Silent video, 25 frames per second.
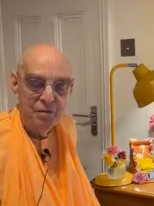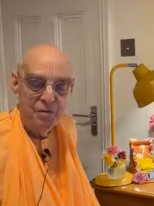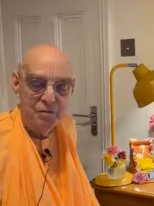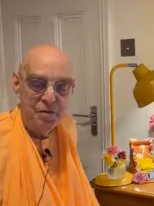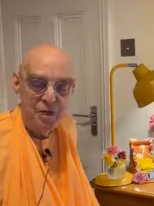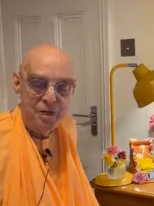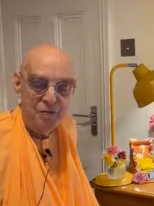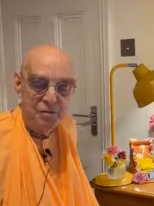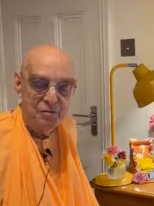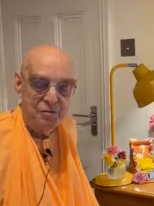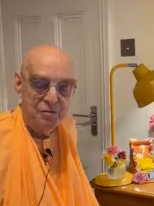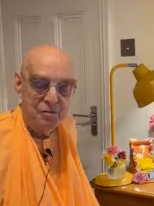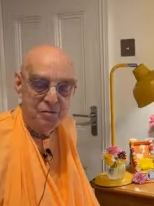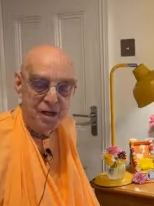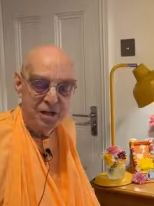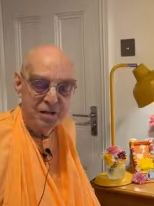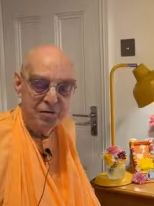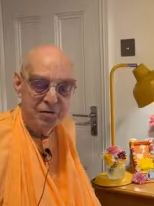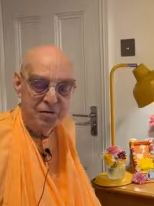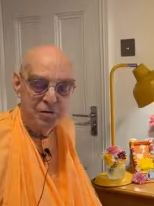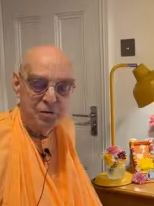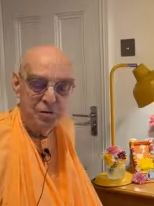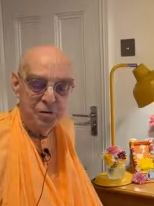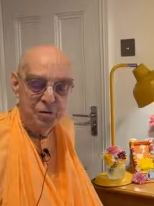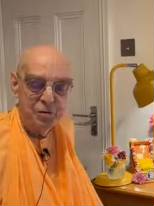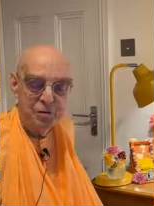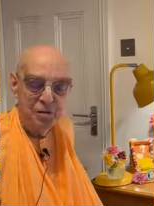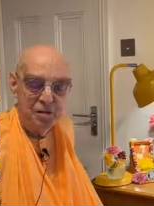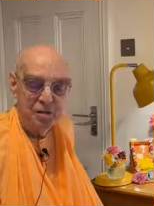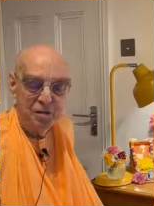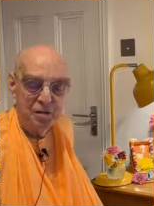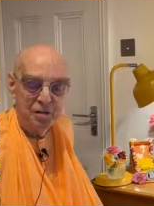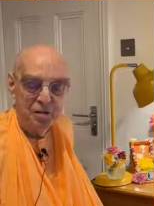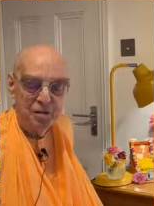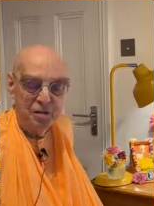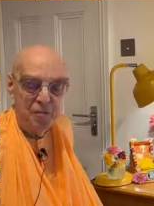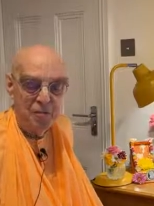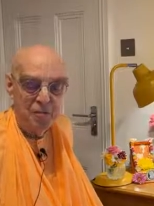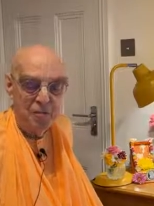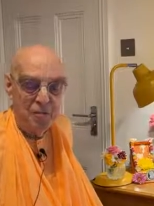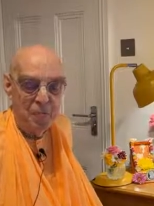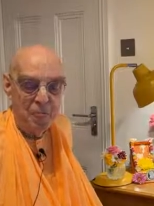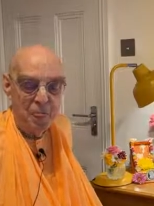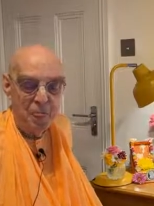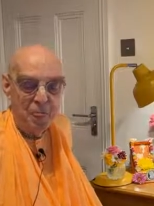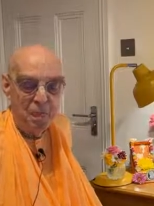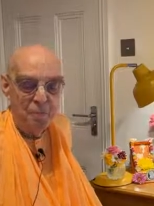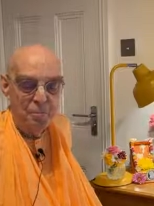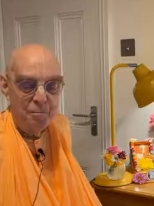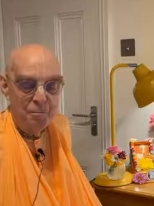Text, text 13.
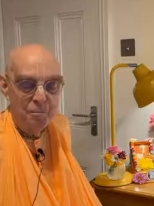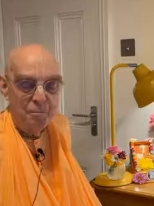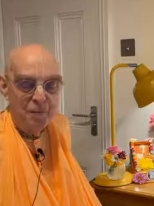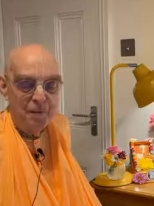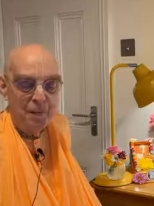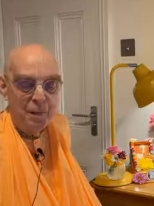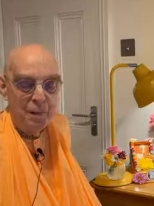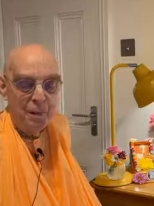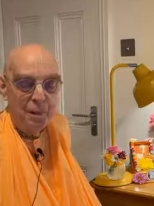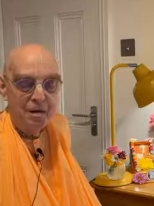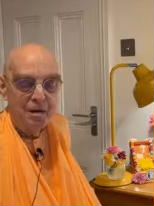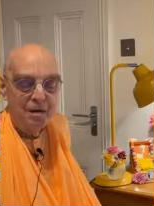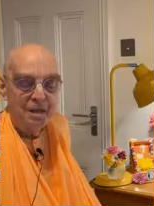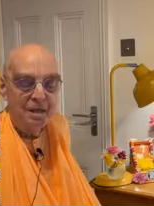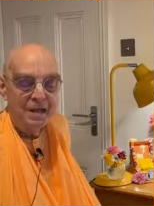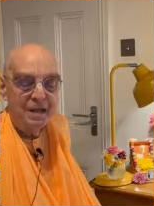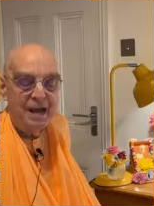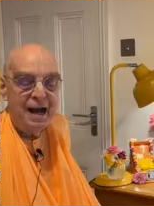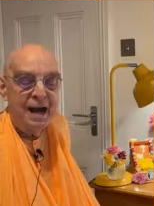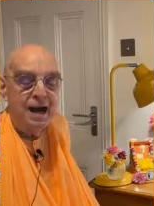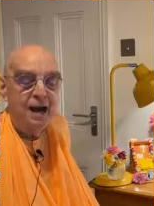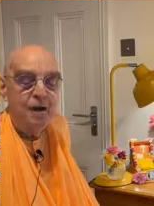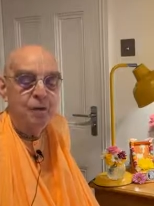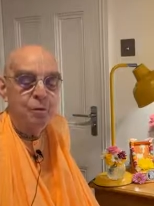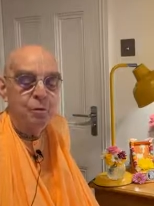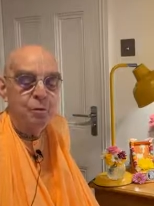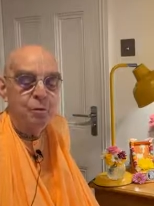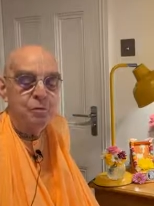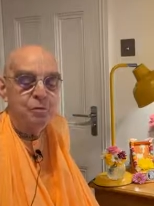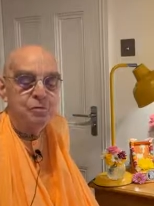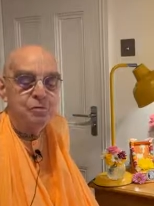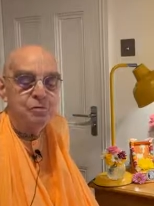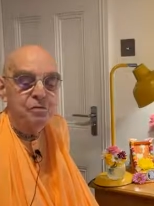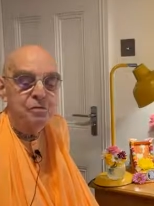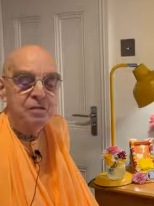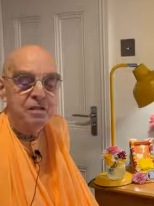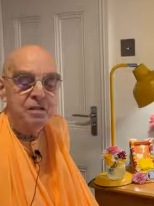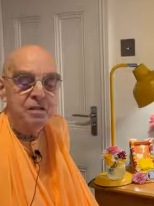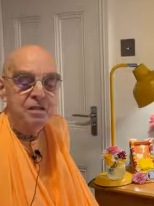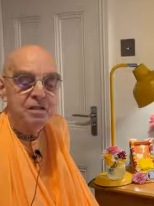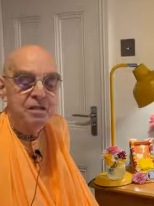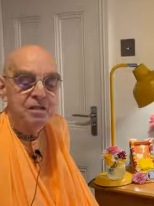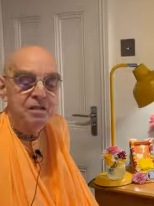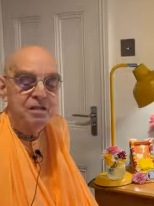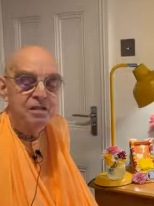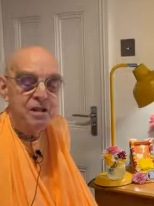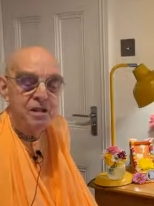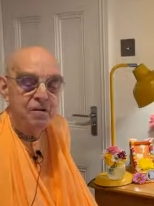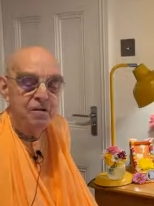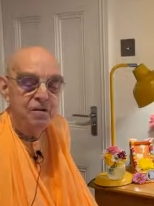Cows,
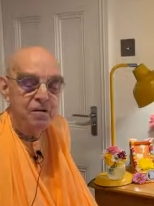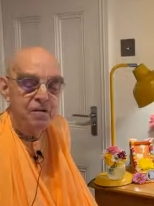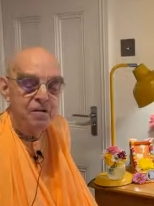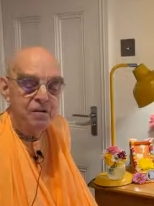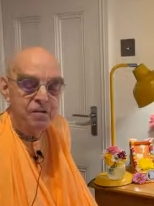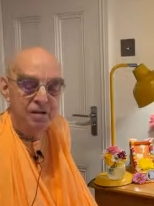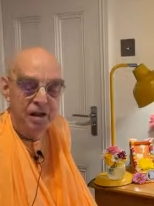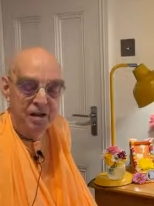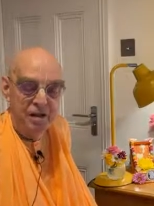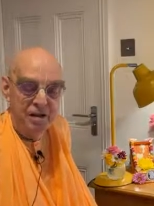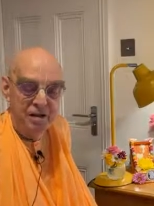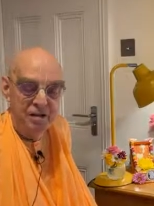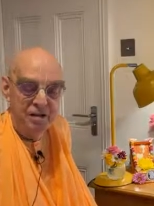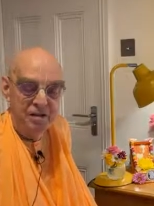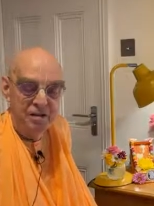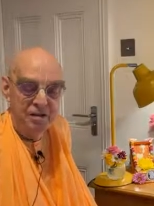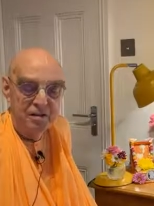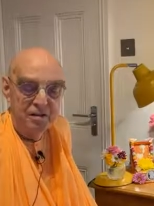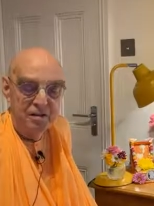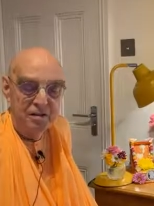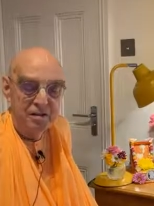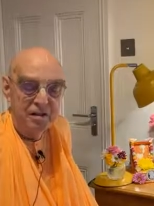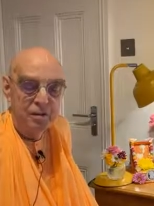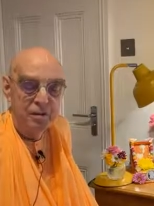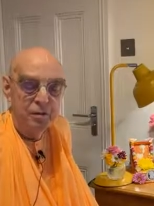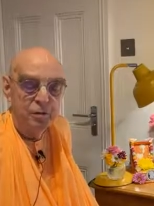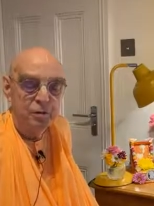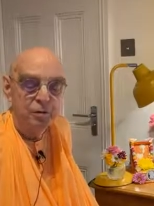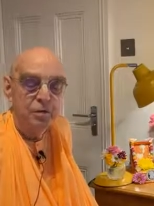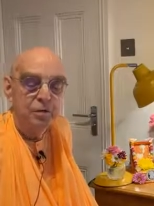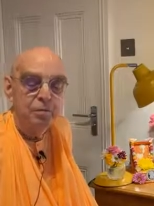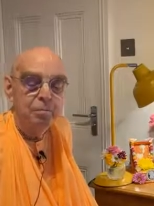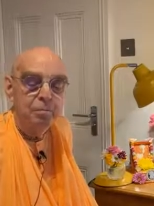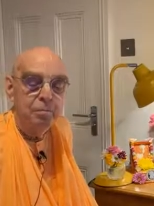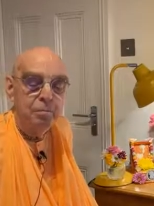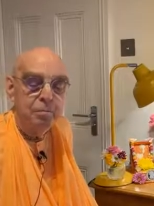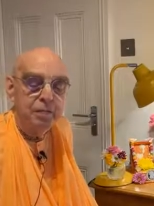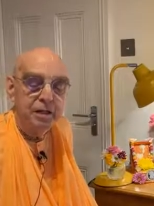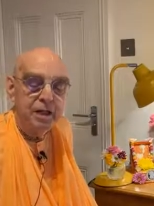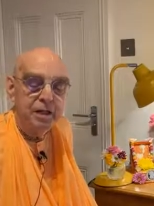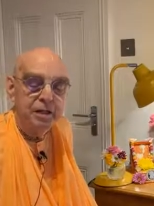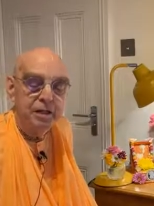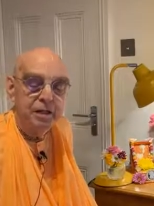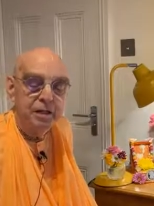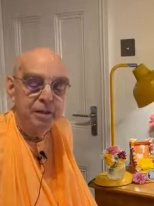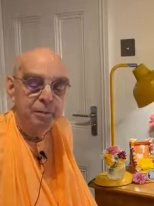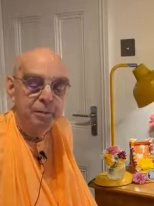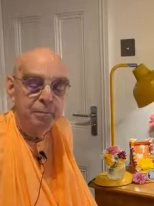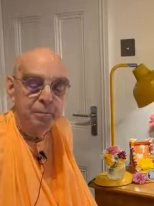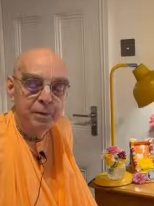terrified, yielded
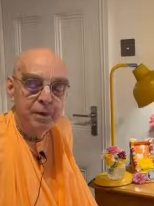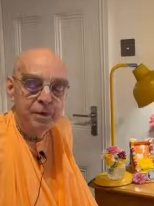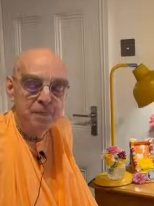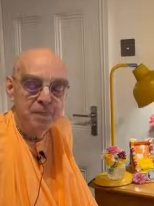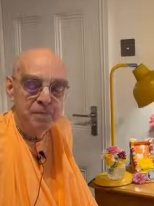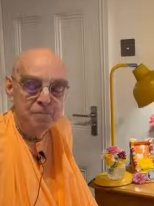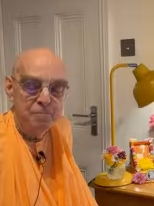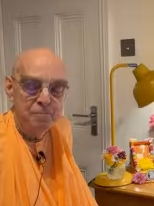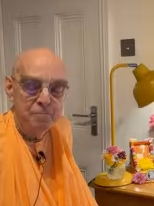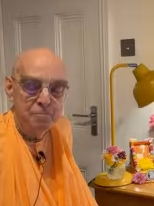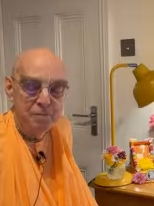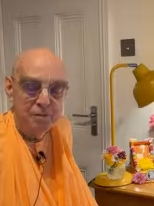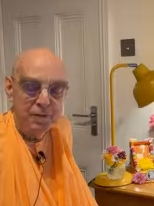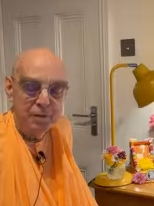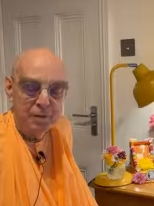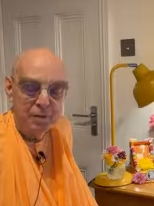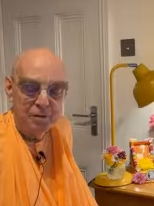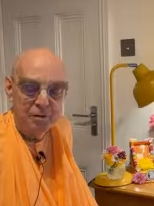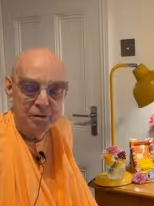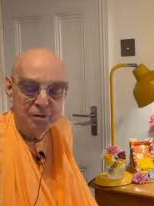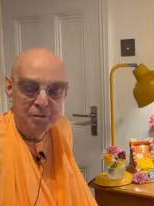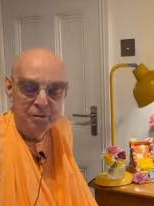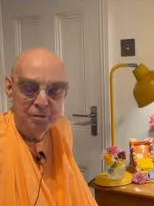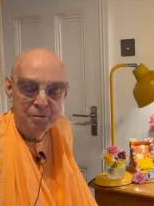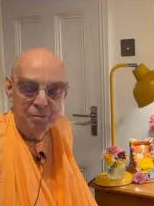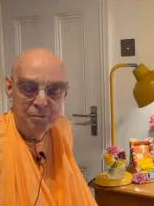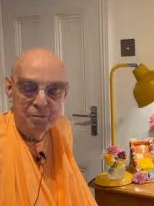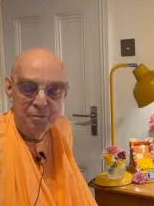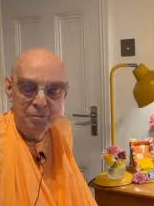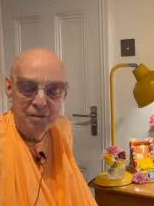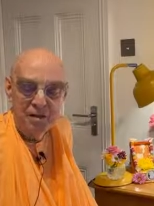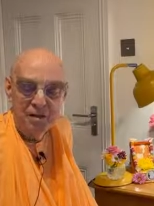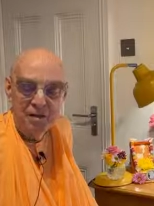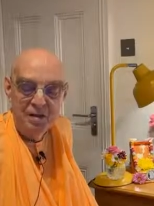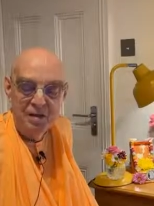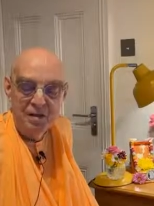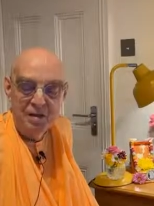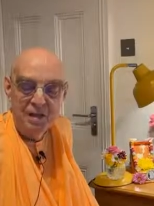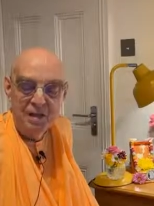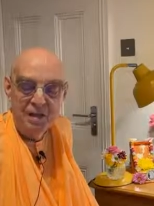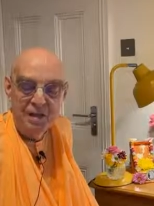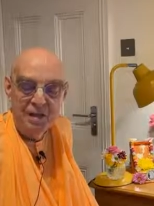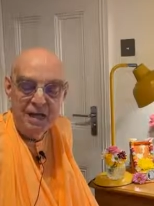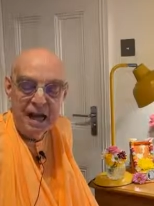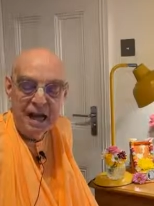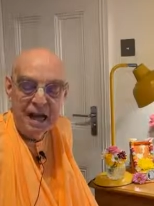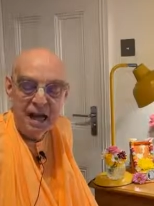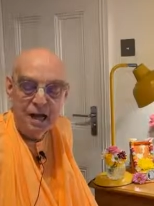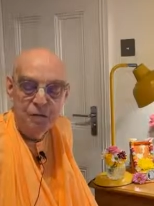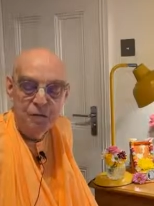blood in place of milk.
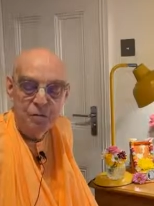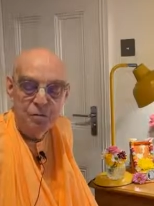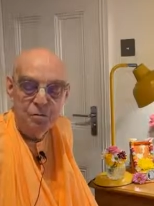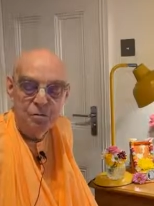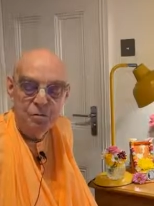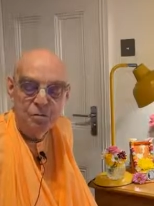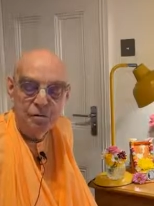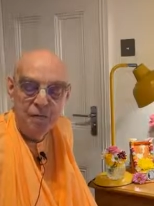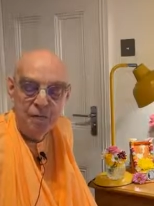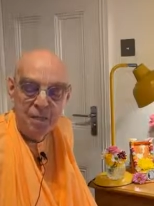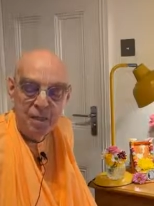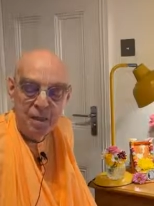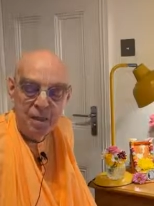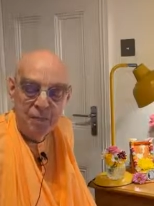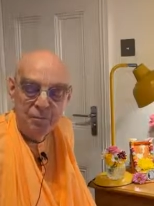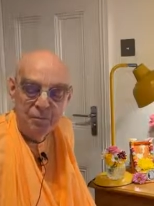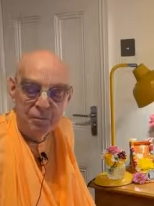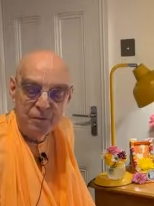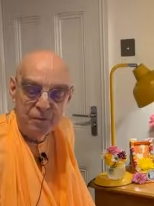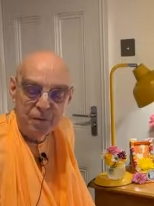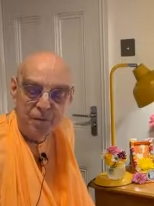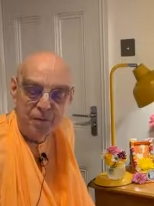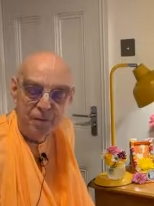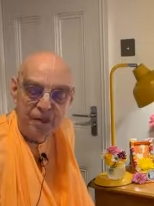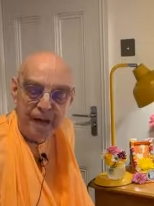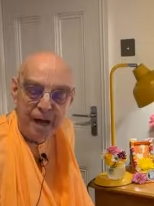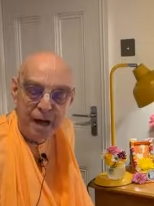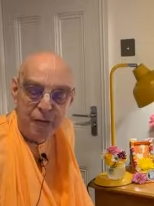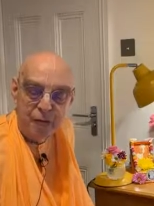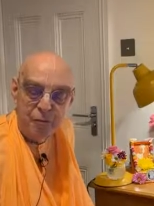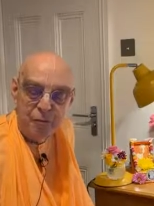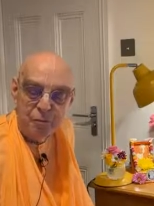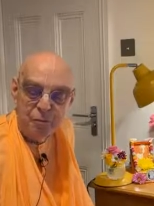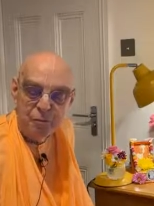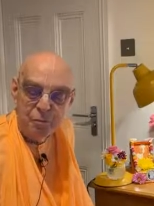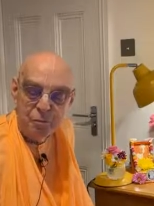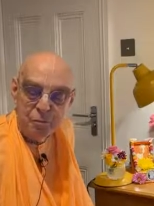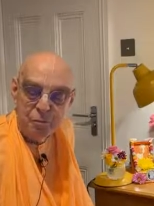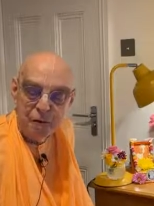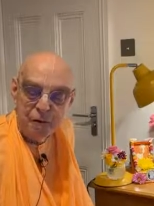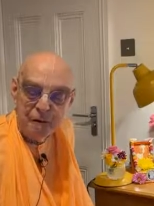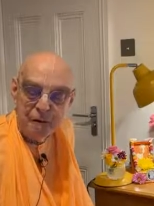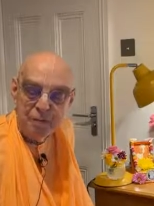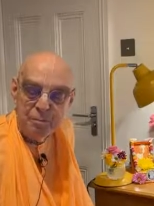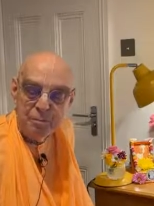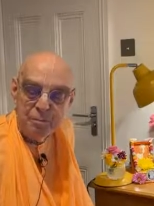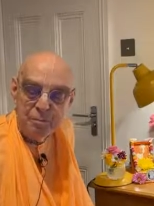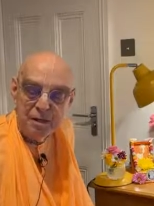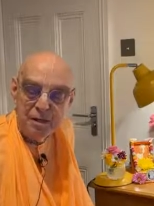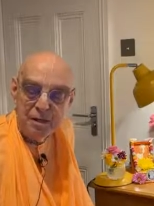Cows, clouds
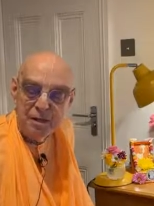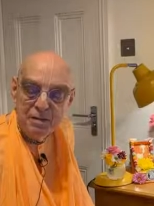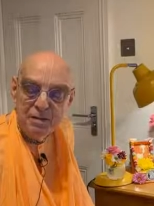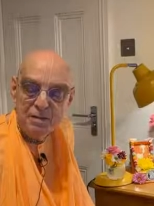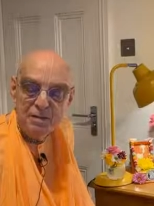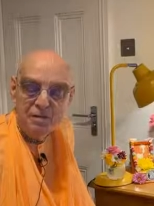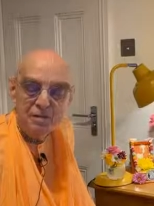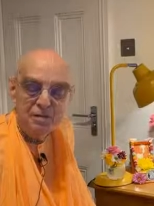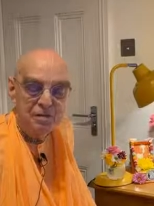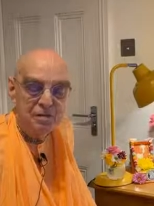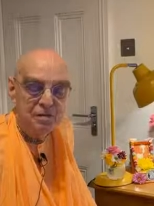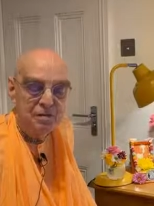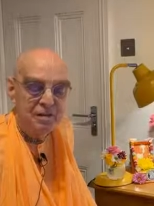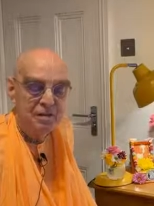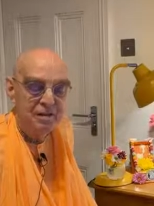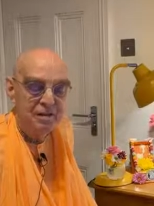rained pus.